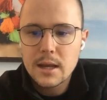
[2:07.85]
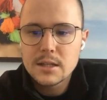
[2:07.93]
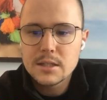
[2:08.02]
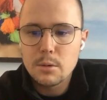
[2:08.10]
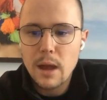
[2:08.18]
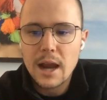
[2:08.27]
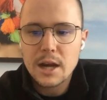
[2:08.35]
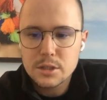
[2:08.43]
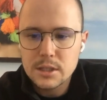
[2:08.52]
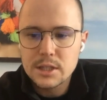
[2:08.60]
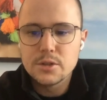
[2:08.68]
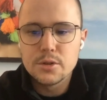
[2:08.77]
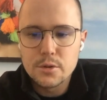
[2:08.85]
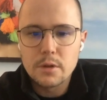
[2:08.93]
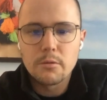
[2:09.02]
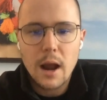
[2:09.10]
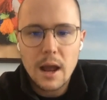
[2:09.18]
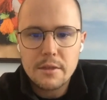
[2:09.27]
to actually do the
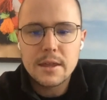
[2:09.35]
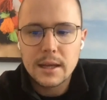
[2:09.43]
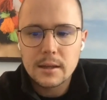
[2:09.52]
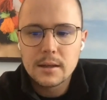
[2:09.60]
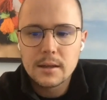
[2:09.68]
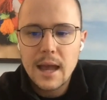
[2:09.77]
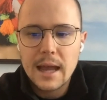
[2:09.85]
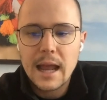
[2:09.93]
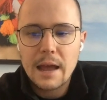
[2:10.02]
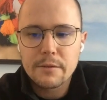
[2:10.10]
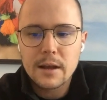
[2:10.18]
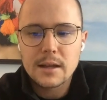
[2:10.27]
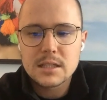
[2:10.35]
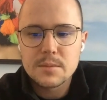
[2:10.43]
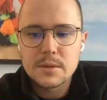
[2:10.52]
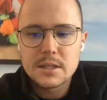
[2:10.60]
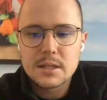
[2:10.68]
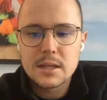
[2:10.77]
right thing and have
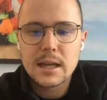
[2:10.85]
customers